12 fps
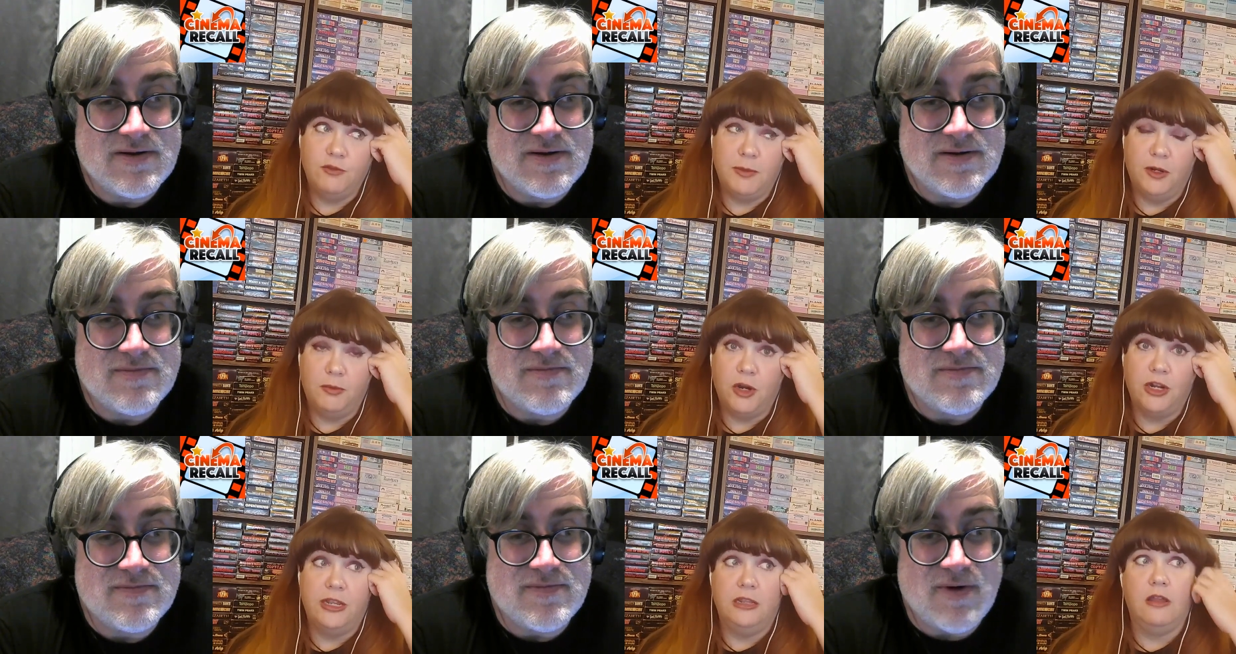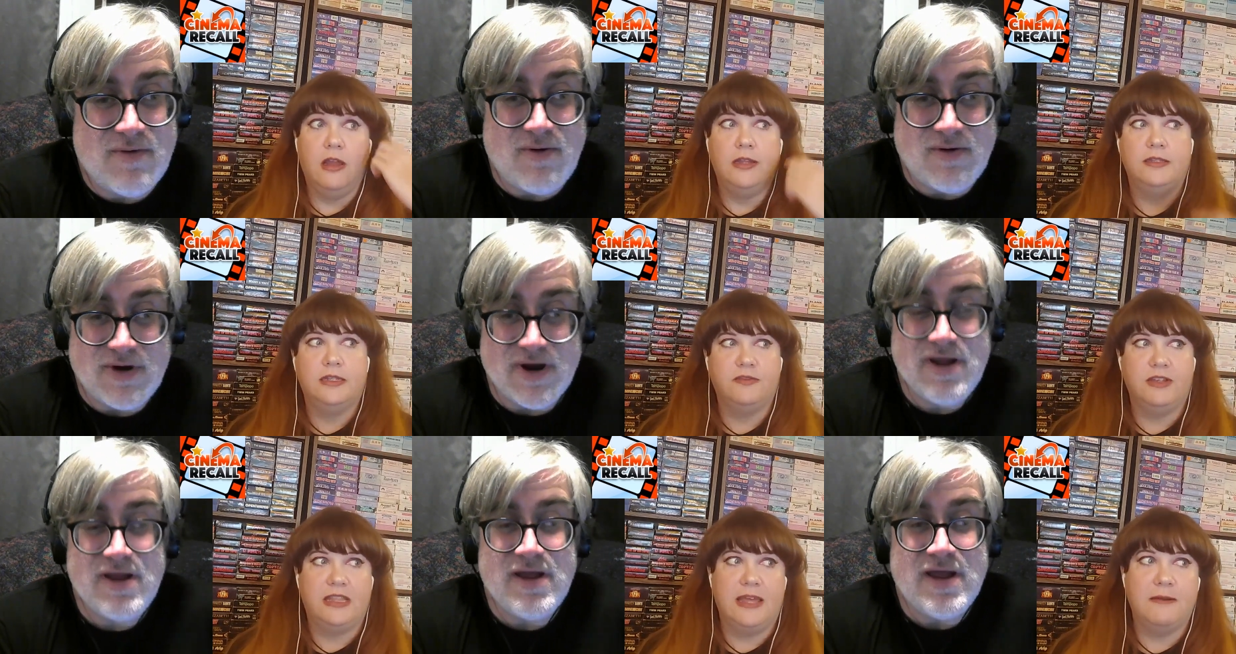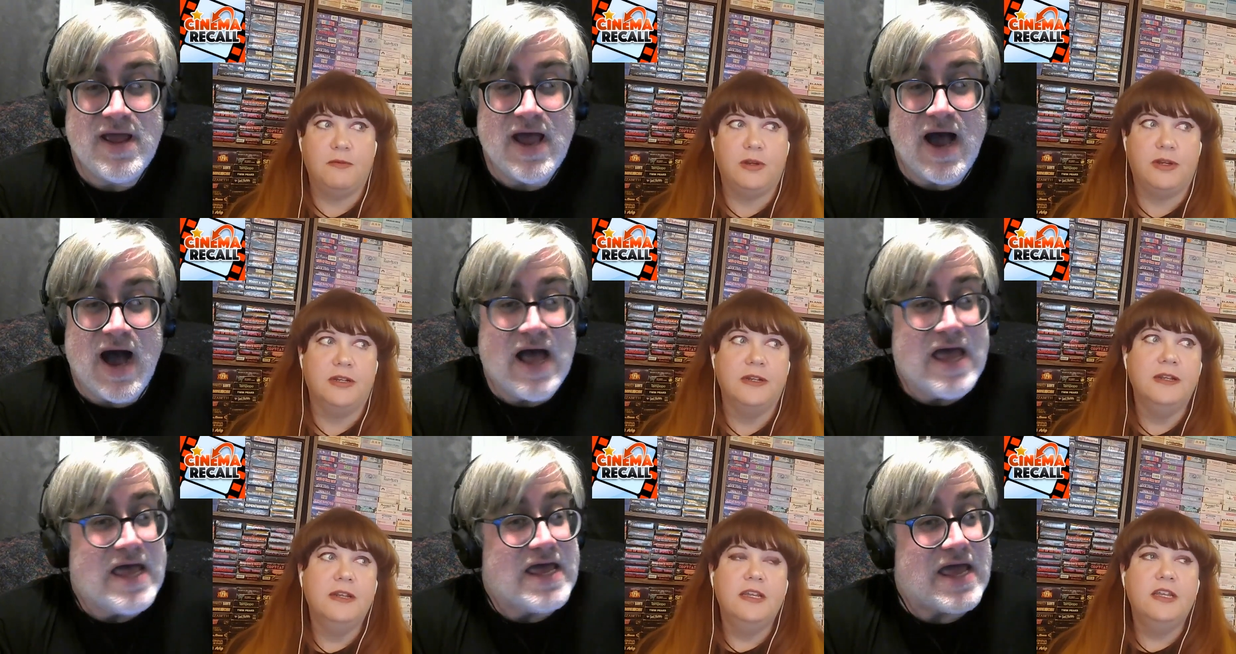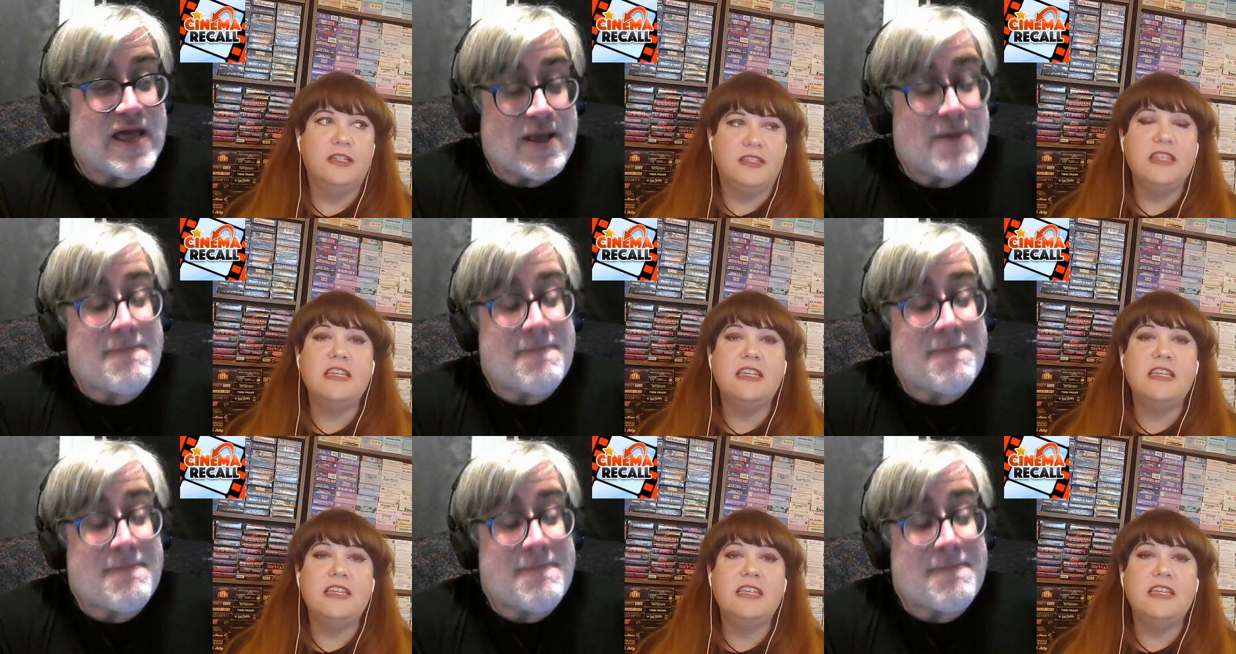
Speaker 1: Heavy Metal Parking Lot okay. and stuff like that, uh, where uh, it's